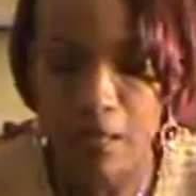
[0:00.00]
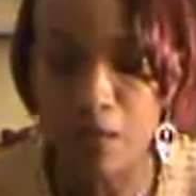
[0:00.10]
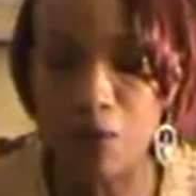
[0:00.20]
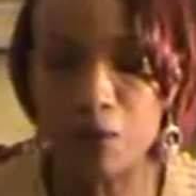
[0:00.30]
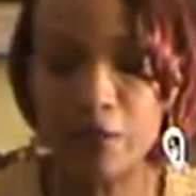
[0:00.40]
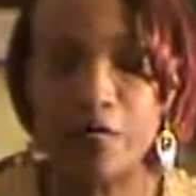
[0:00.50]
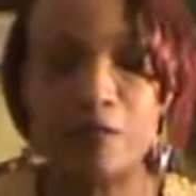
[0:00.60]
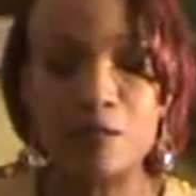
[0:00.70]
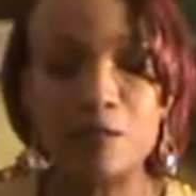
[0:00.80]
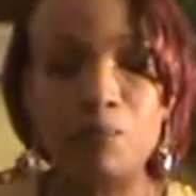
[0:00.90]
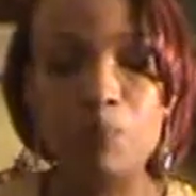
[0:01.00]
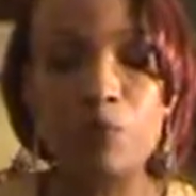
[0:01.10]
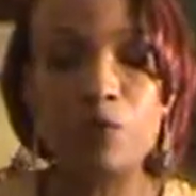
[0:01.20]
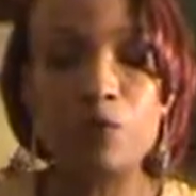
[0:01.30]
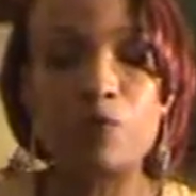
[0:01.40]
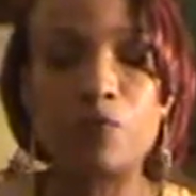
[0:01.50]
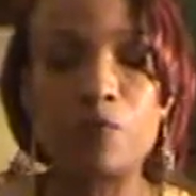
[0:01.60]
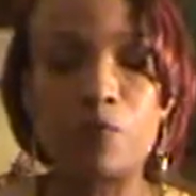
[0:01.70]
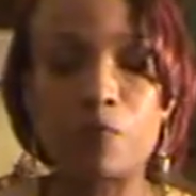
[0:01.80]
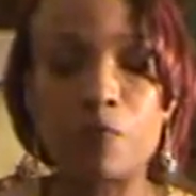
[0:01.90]
look at these beautiful
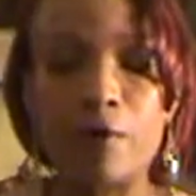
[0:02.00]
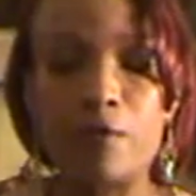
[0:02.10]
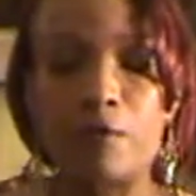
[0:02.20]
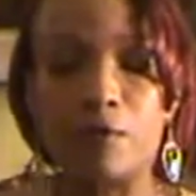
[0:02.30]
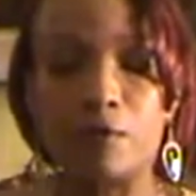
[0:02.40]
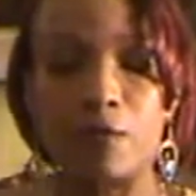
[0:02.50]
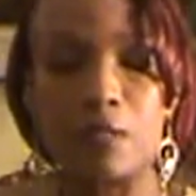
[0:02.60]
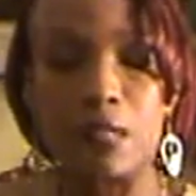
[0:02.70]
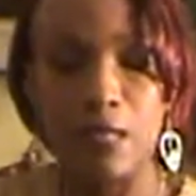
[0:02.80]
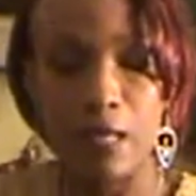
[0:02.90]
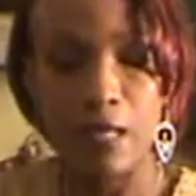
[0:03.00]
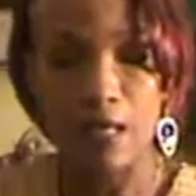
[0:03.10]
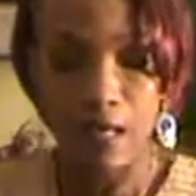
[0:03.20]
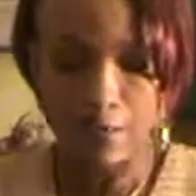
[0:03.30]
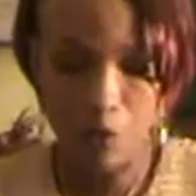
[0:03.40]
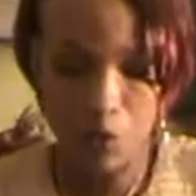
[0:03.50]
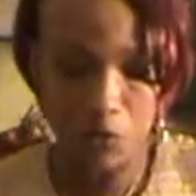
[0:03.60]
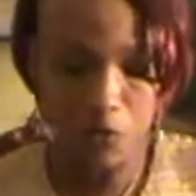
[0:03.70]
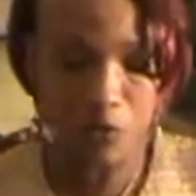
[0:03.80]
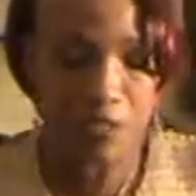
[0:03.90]
spring rolls. I'm going
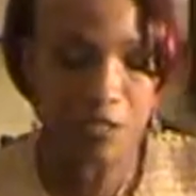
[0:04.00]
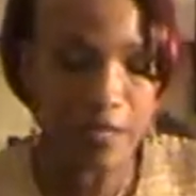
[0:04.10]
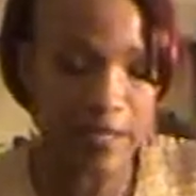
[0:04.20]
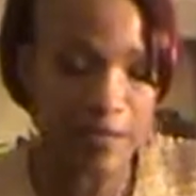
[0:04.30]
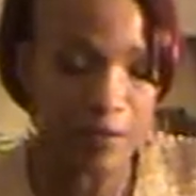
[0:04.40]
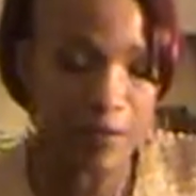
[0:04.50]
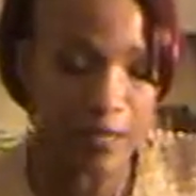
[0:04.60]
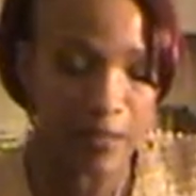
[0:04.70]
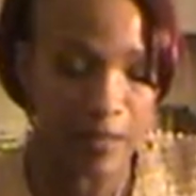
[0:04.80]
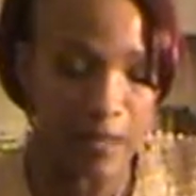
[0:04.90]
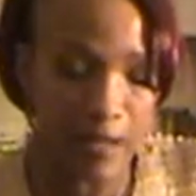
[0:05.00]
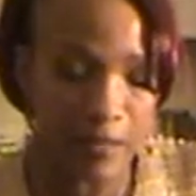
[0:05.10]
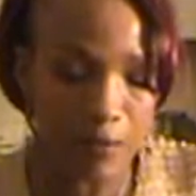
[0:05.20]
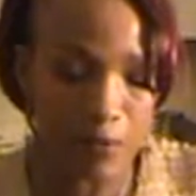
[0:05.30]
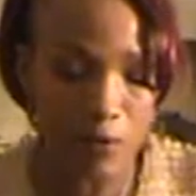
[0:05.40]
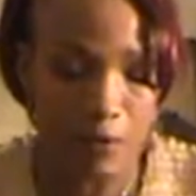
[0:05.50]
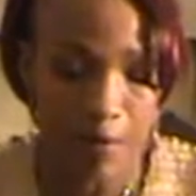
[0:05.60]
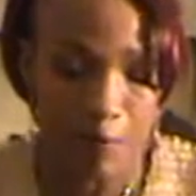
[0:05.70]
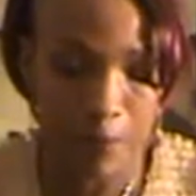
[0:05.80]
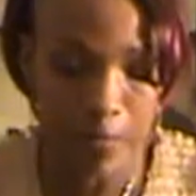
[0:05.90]
to just lay them like that on
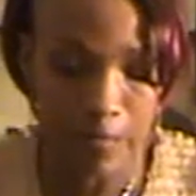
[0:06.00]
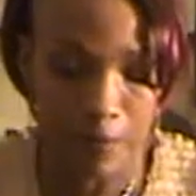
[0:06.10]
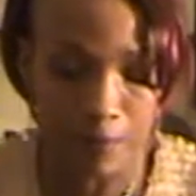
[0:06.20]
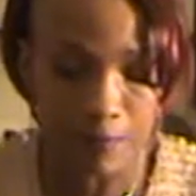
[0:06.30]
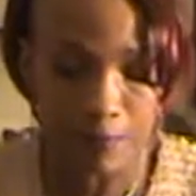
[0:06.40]
my plate